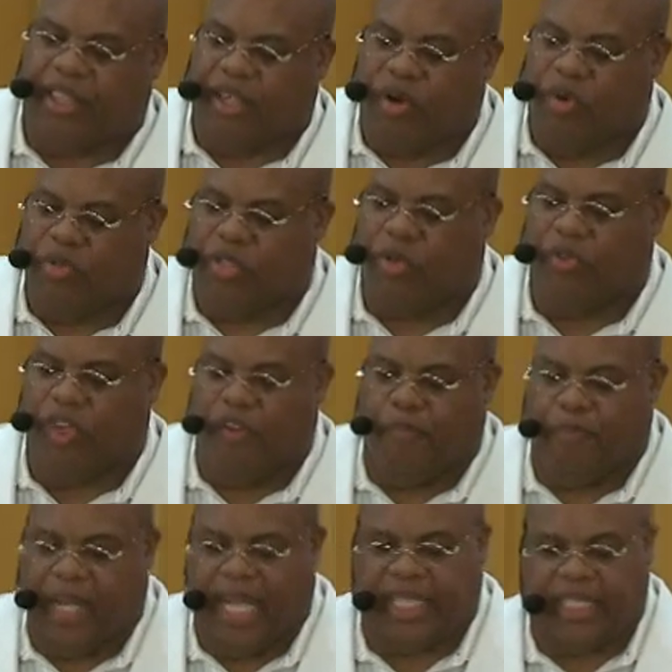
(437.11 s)
those who
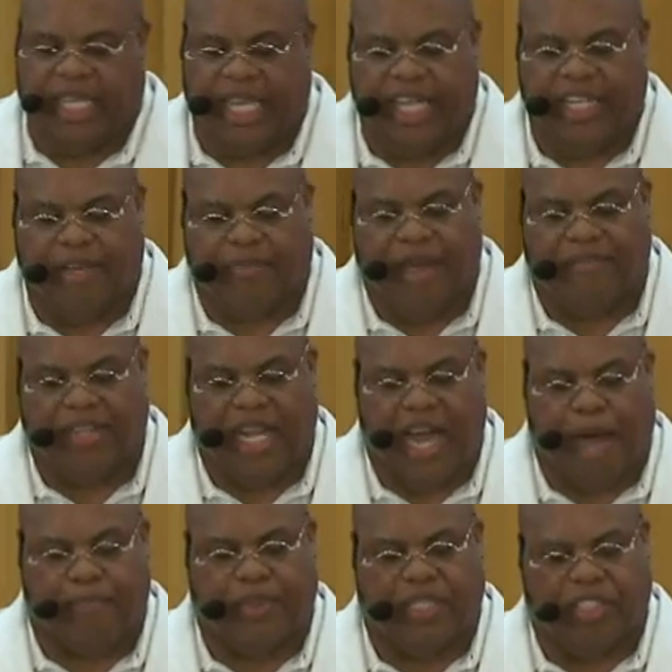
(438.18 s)
you bless end up having the
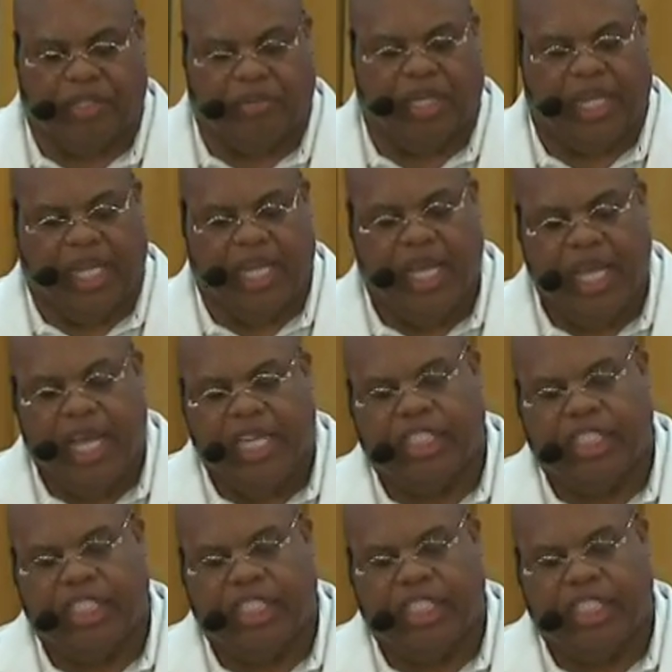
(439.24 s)
opportunity